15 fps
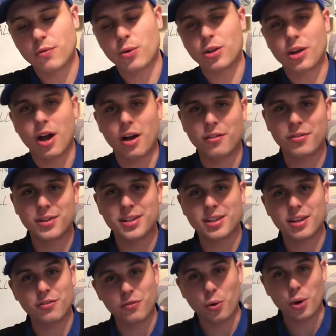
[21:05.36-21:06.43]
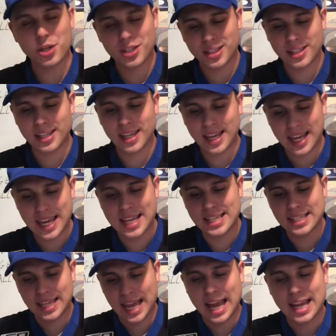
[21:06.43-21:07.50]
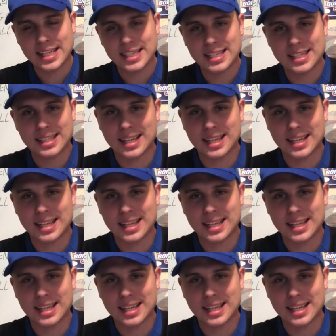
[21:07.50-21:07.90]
for the conference, unfortunately, is Kansas.